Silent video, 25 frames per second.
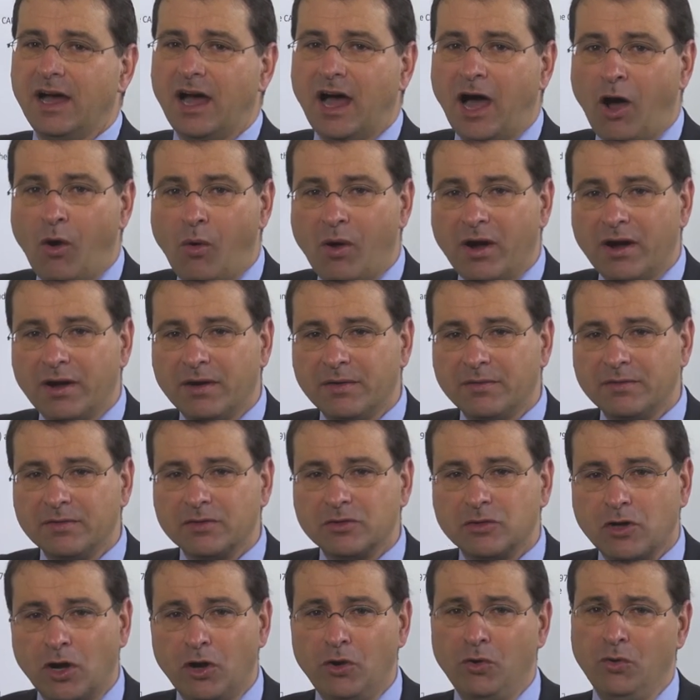Our
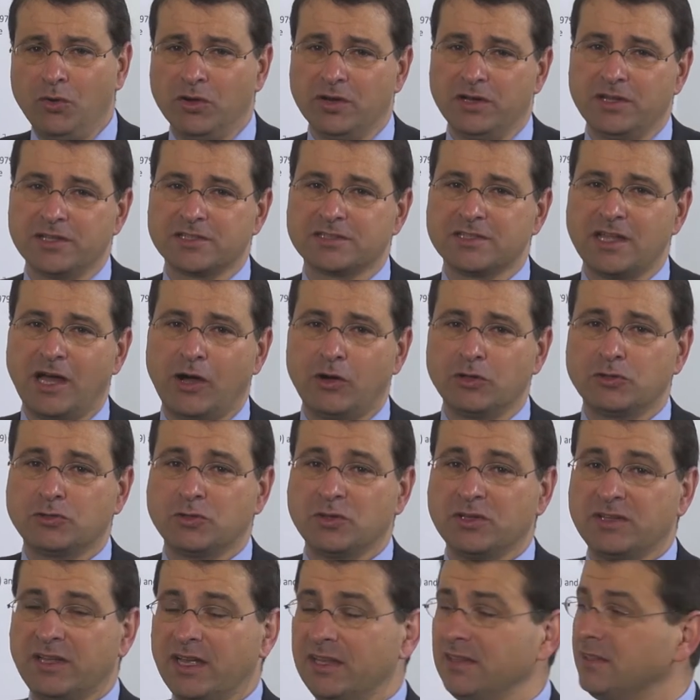goal is now
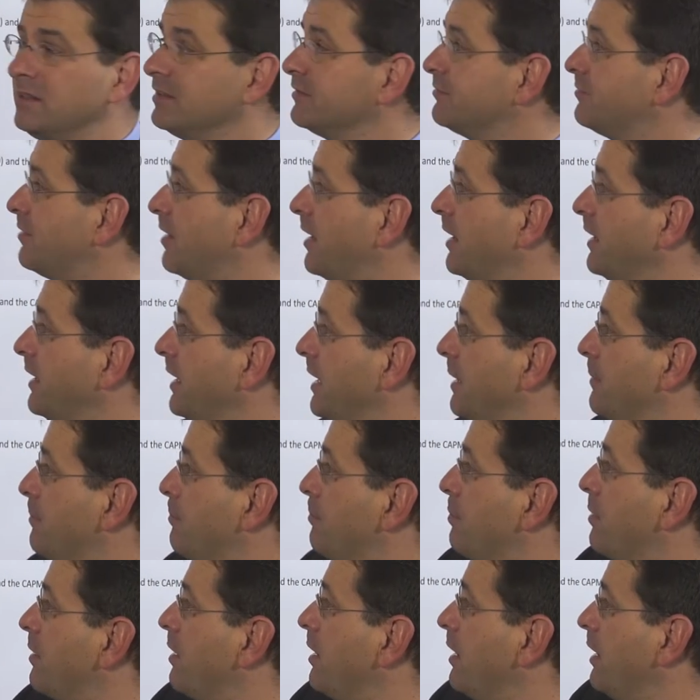to identify a
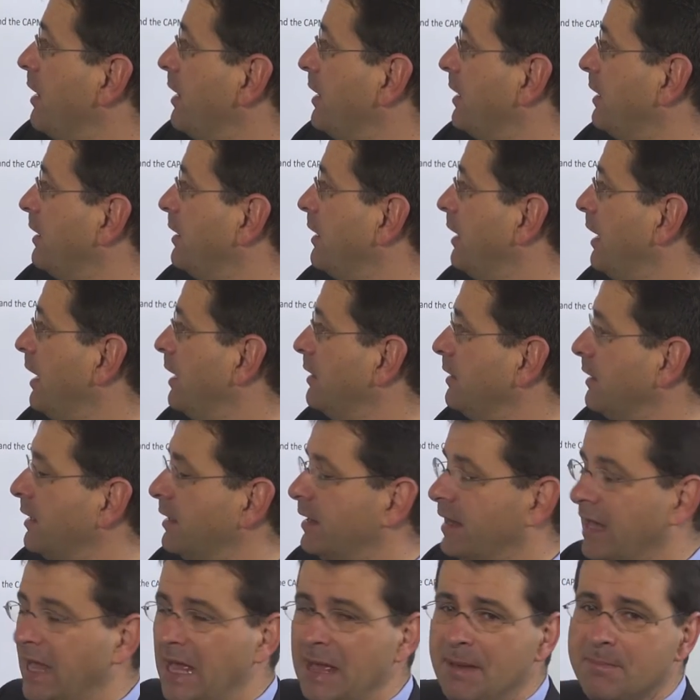pi and
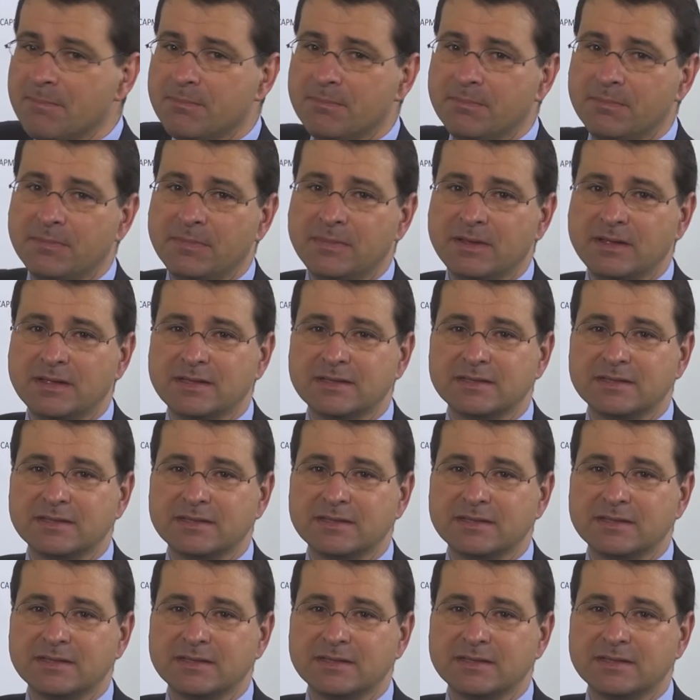an M